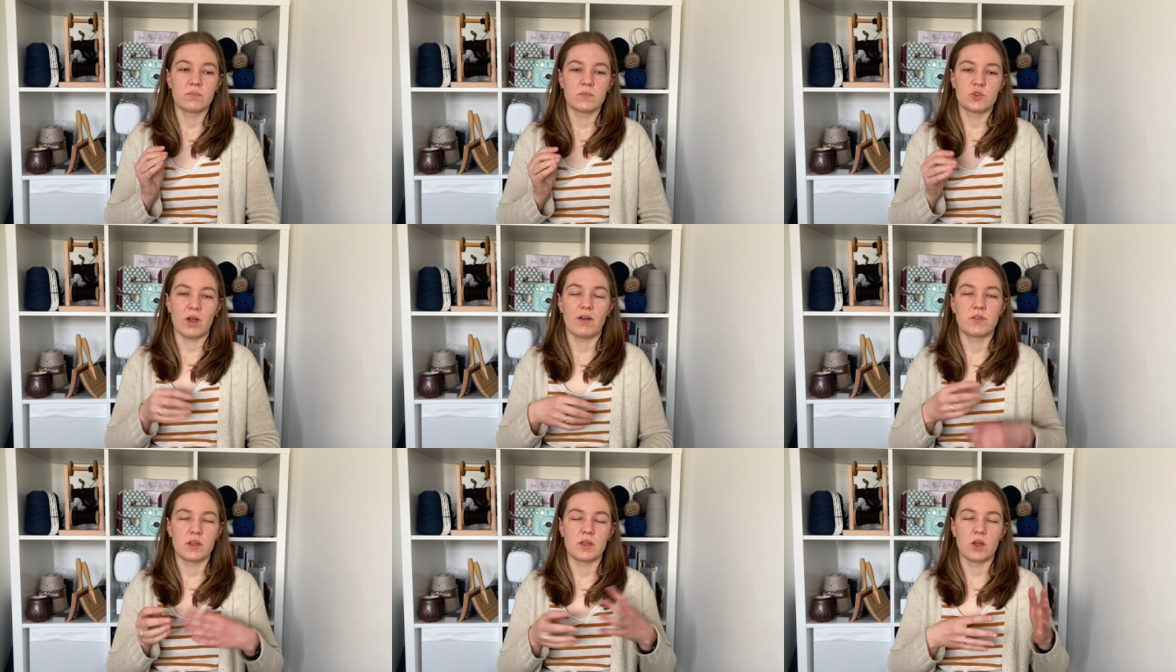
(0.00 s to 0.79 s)

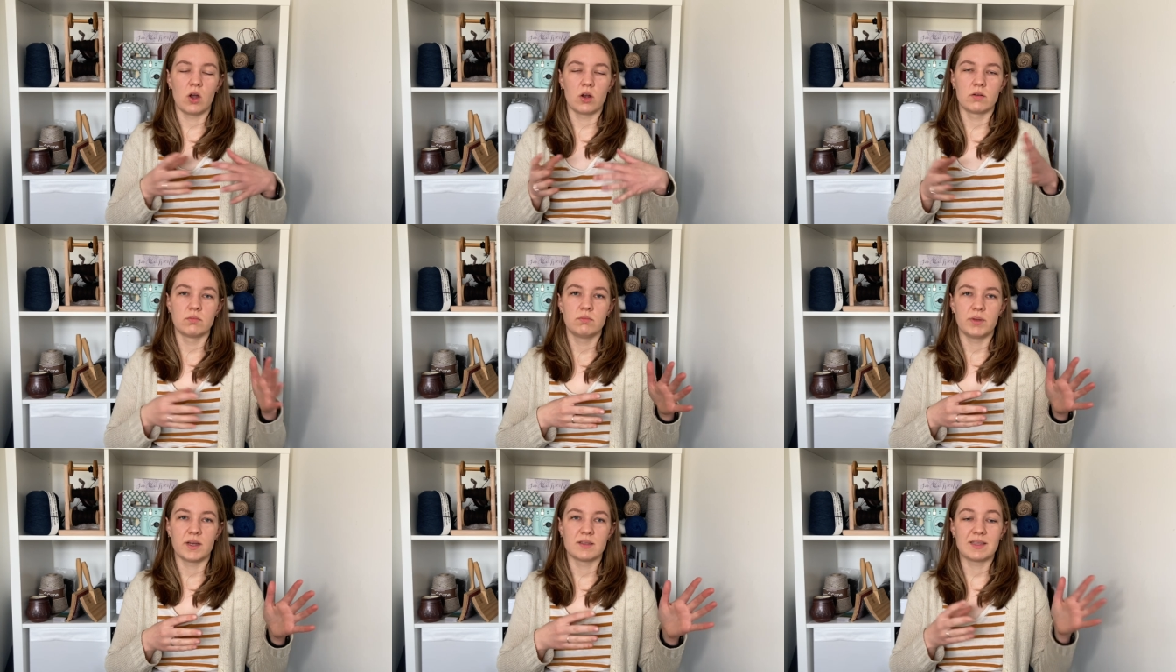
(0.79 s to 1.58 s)
drafting the yarn,
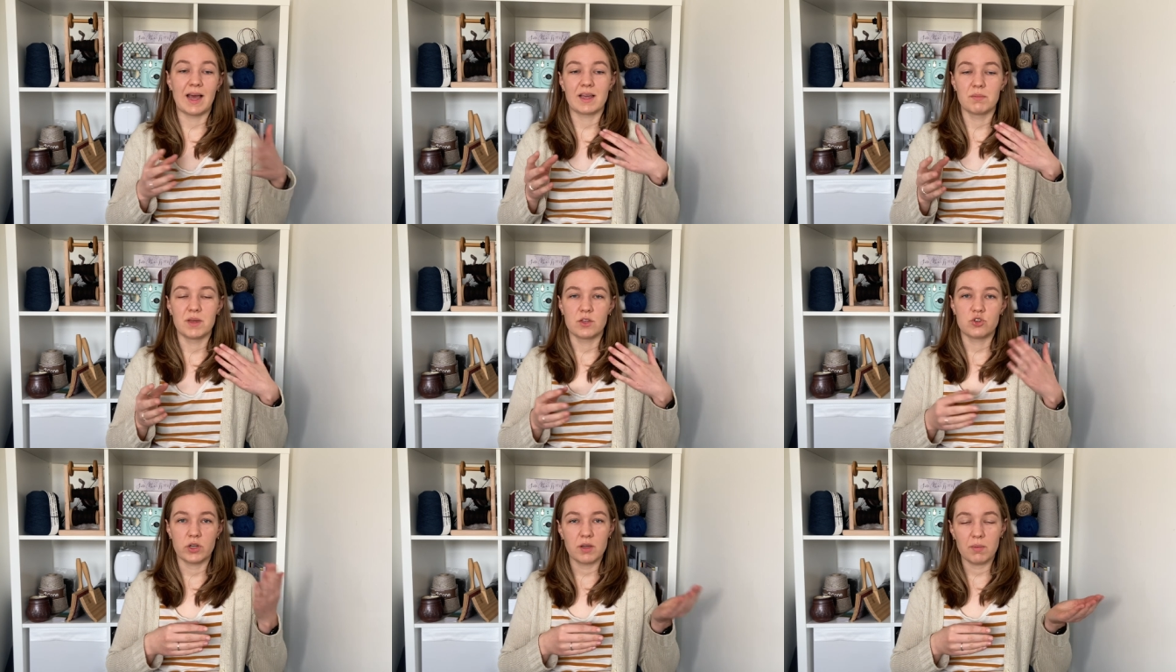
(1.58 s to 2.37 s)
because that can be the
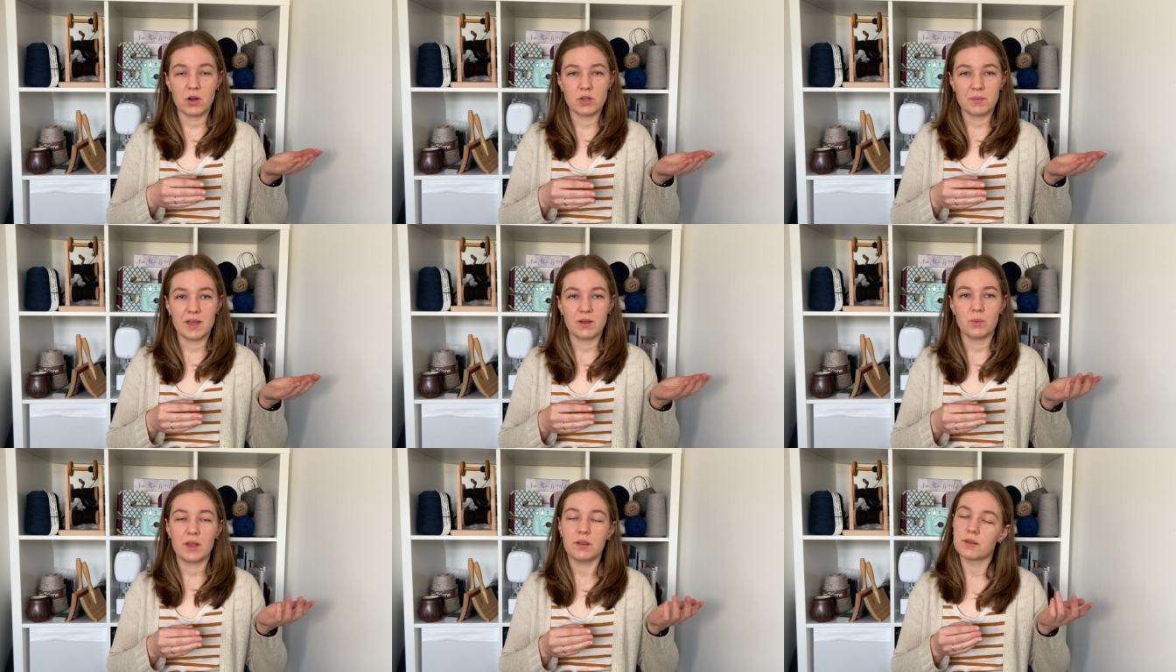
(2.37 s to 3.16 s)
tricky part to begin
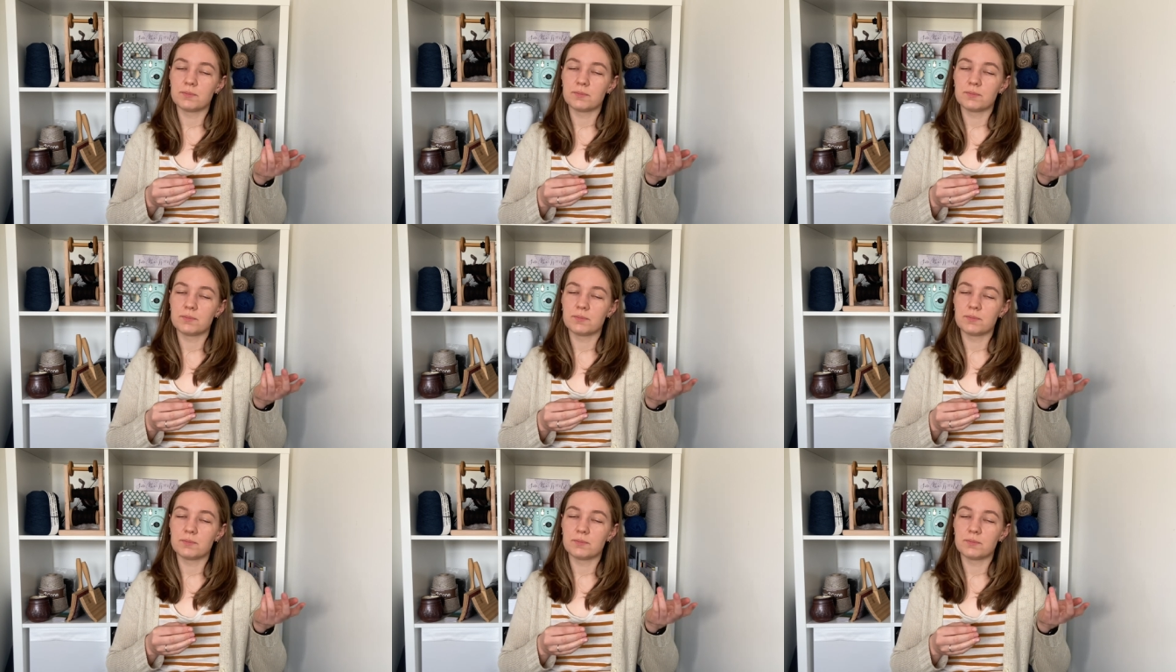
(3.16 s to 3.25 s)
with.